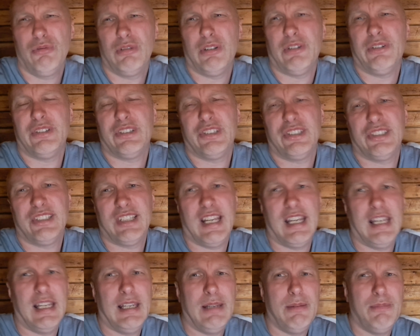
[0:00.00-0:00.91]
wondering it's the
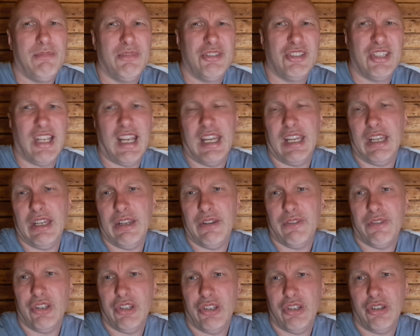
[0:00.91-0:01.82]
same
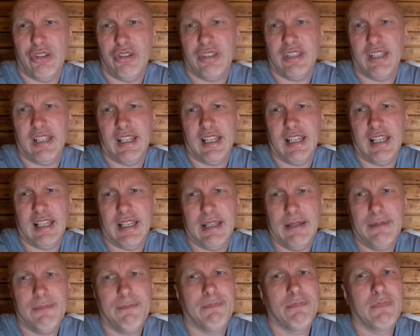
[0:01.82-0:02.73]
cave they used
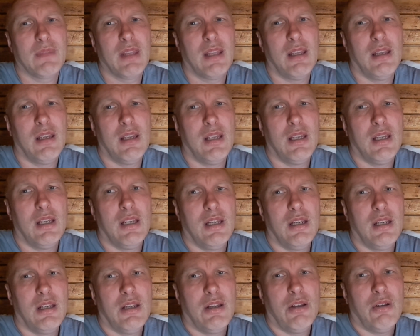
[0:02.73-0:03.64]
in
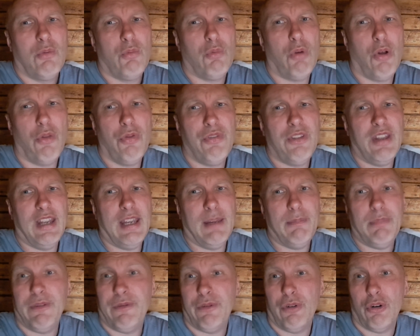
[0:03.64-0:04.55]
one there
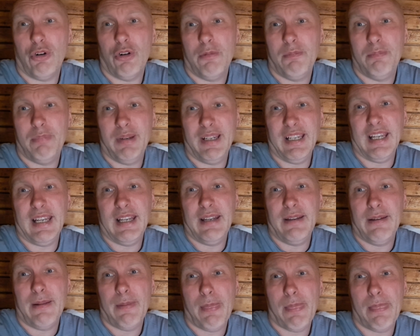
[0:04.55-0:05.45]
before,
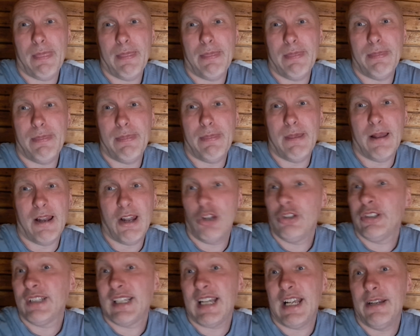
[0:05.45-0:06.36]
being The
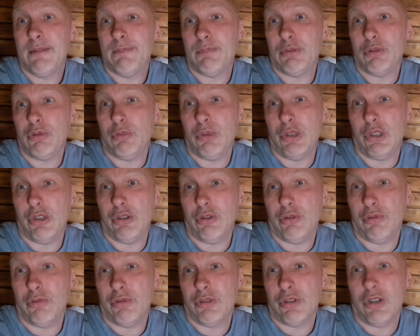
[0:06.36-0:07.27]
Lost Cannibal
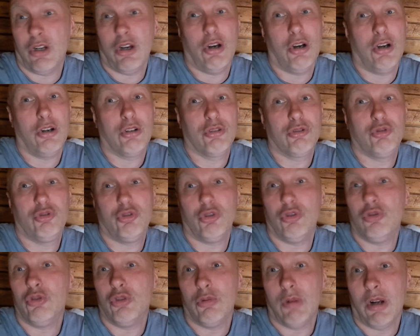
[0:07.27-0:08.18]
World or
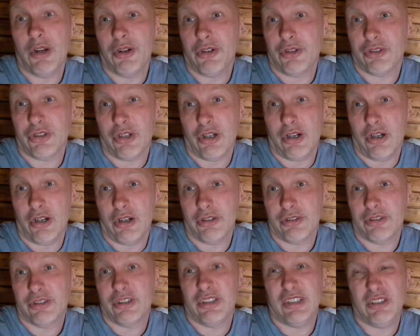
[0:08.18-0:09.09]
Jungle
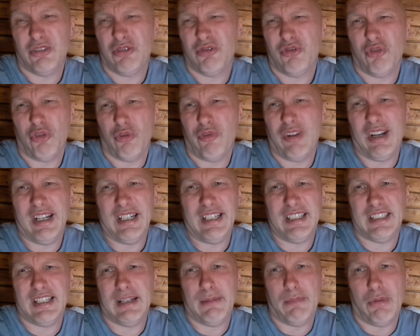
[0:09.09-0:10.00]
auditor's because it does look very
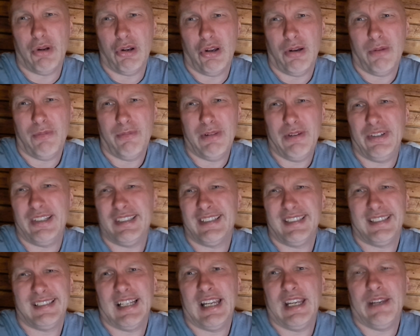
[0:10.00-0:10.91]
similar. Maybe it's
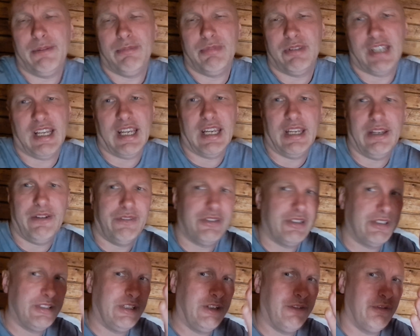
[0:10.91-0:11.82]
the same cave,
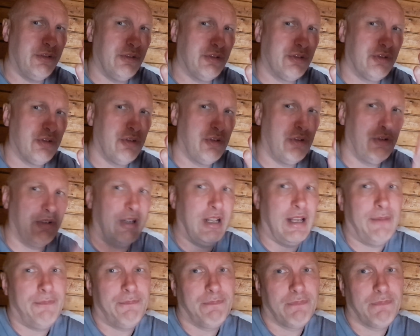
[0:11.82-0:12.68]
it's a different story.